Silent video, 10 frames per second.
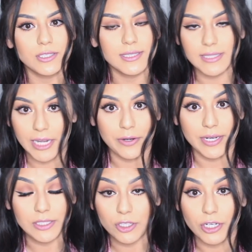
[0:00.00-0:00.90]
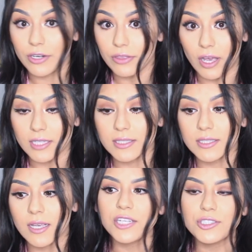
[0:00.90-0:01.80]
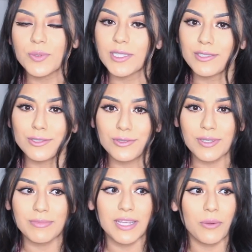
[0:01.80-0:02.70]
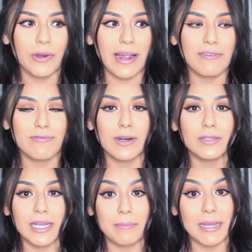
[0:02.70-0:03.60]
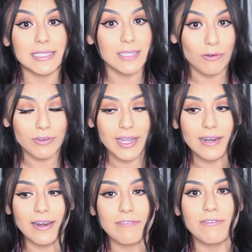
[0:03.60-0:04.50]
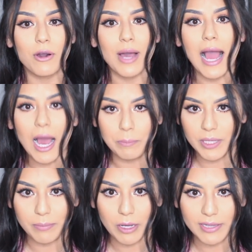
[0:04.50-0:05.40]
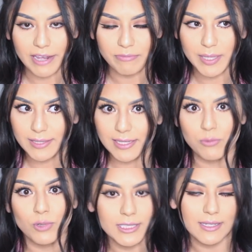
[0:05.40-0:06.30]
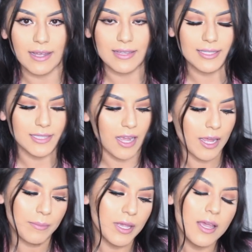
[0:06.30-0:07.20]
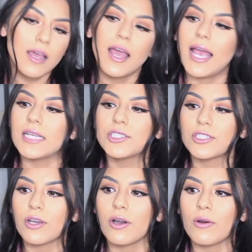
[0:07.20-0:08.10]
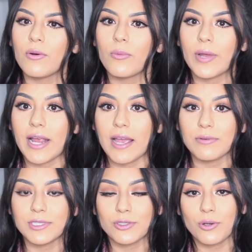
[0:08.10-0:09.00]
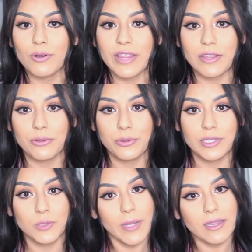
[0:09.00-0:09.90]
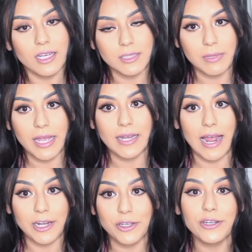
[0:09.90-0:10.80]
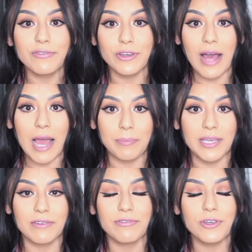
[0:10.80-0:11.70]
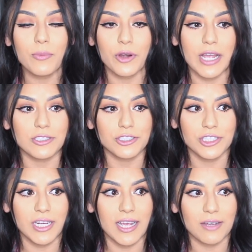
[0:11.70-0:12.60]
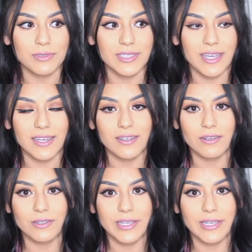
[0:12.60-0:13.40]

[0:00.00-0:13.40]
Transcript: scary, dark thoughts. I just wanted to do something where I felt like myself again and I felt happy about life, because I wasn't at that time. And so when I was told that through this weight loss plan I could feel happy and feel more energy, I was like,